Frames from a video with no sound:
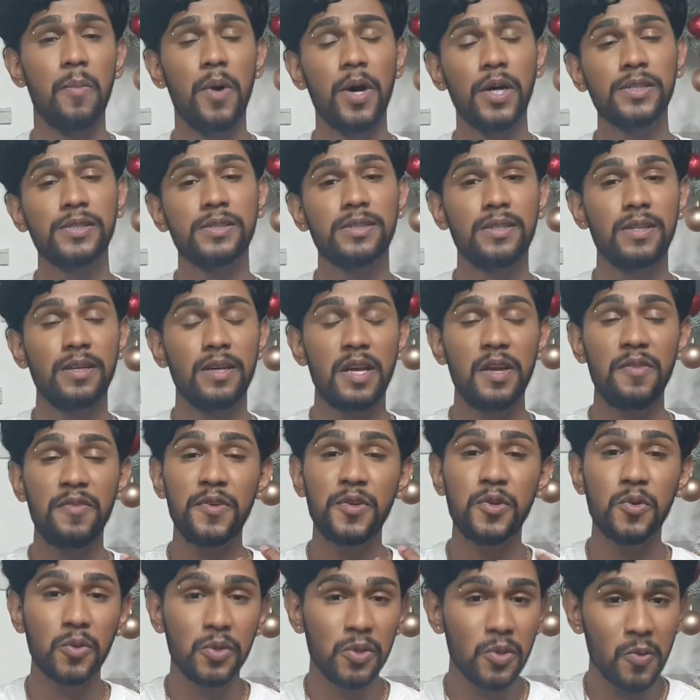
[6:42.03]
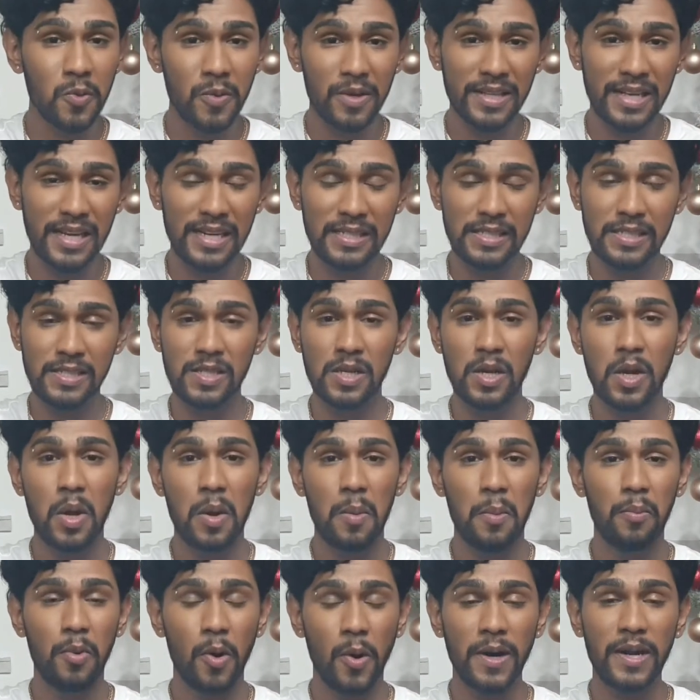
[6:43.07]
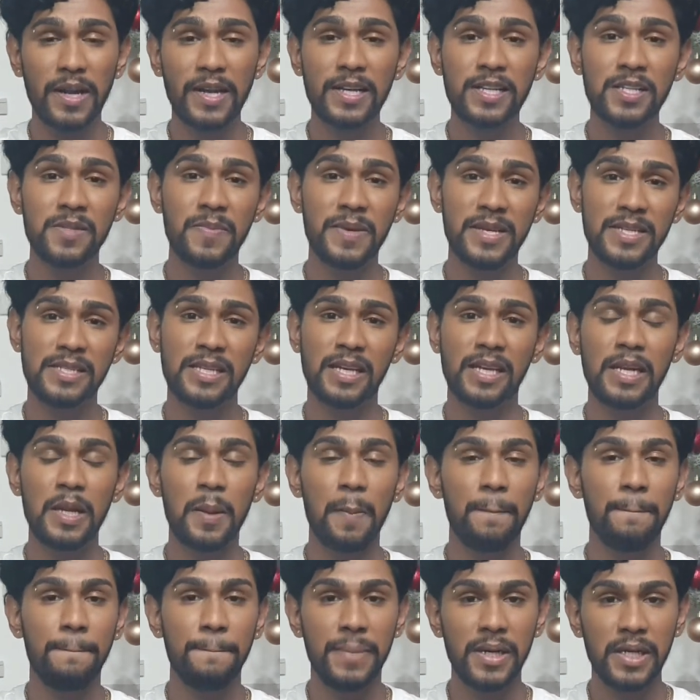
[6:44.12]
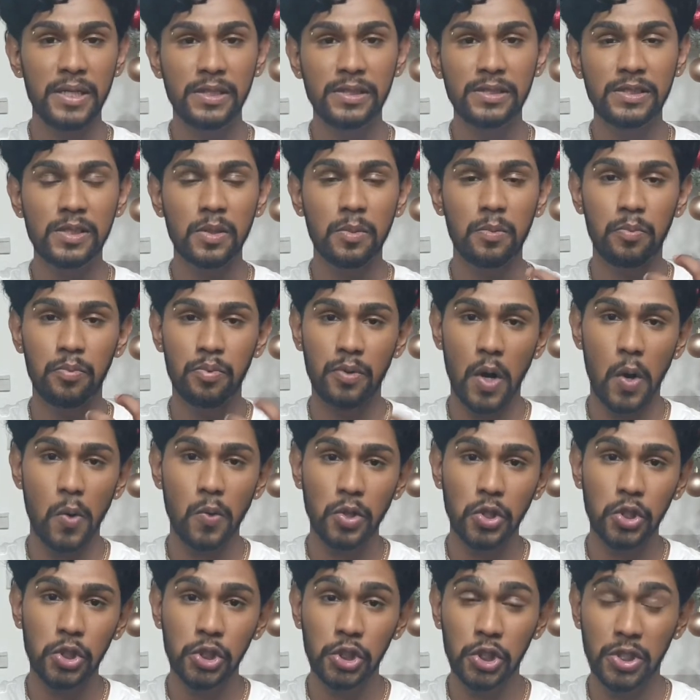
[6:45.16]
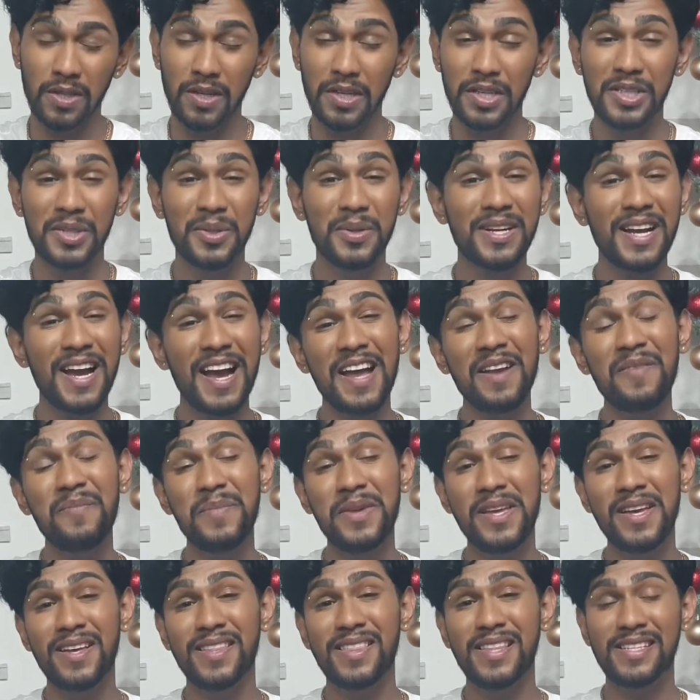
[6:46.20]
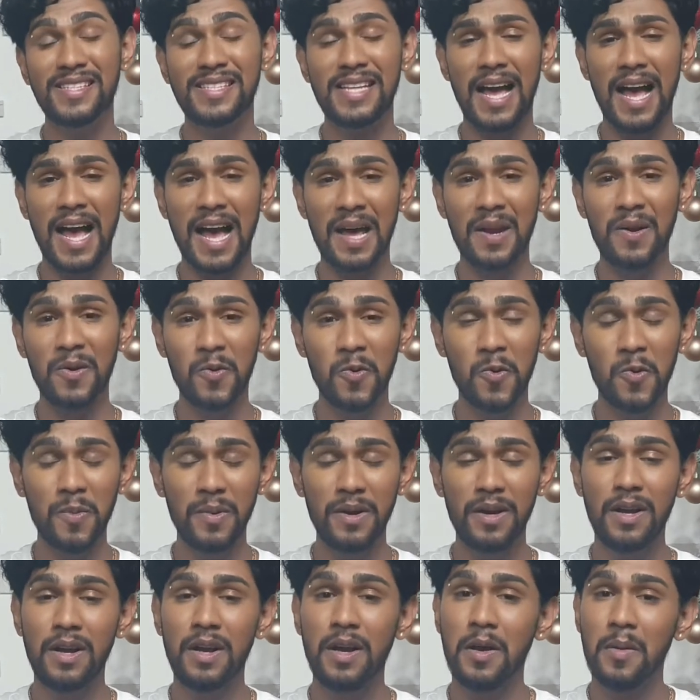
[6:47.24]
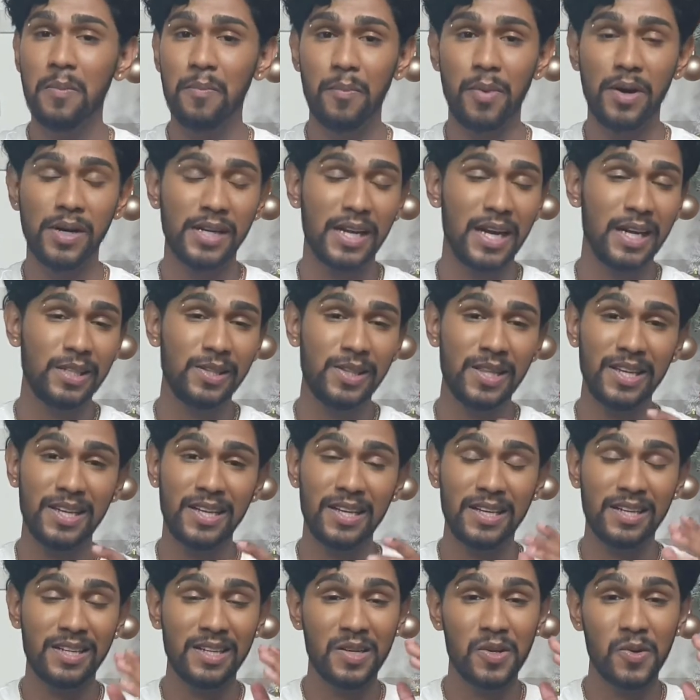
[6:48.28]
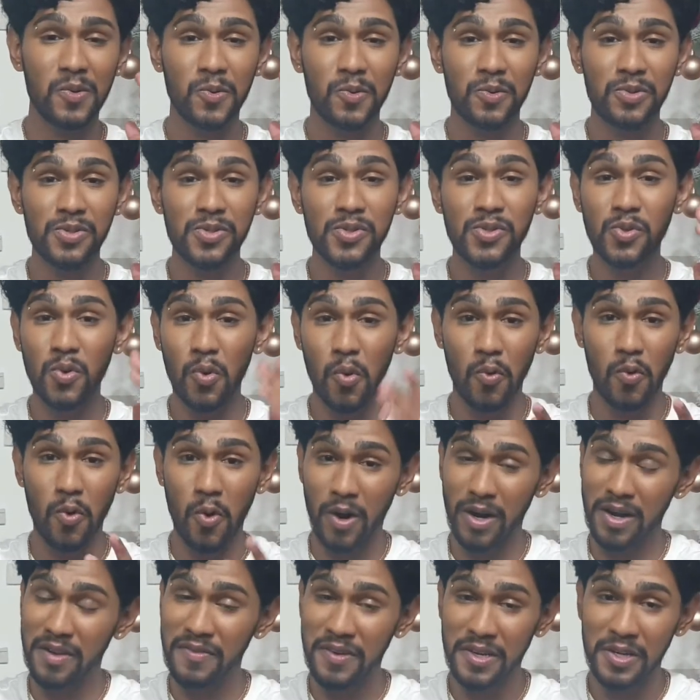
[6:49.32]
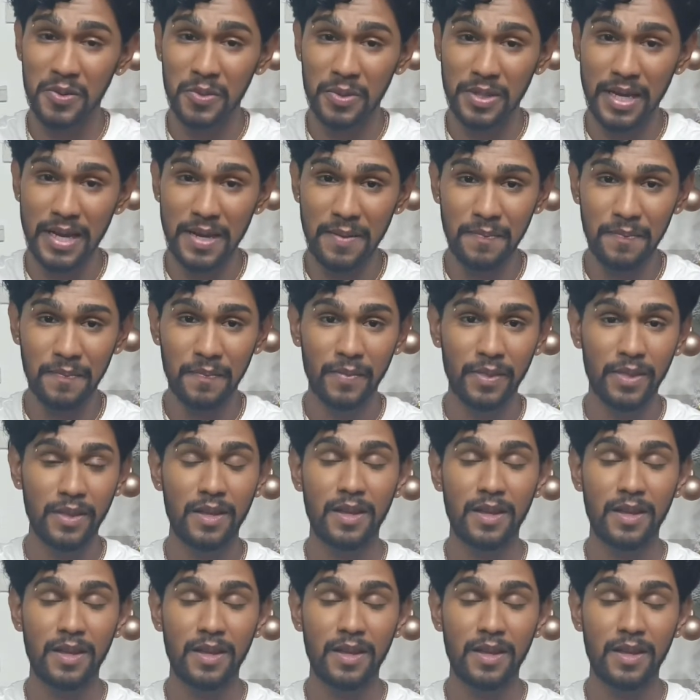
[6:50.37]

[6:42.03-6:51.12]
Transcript: but if you don't know what that is, browning is basically burnt brown sugar. You can make this at home, but I think it could go so wrong if you do that,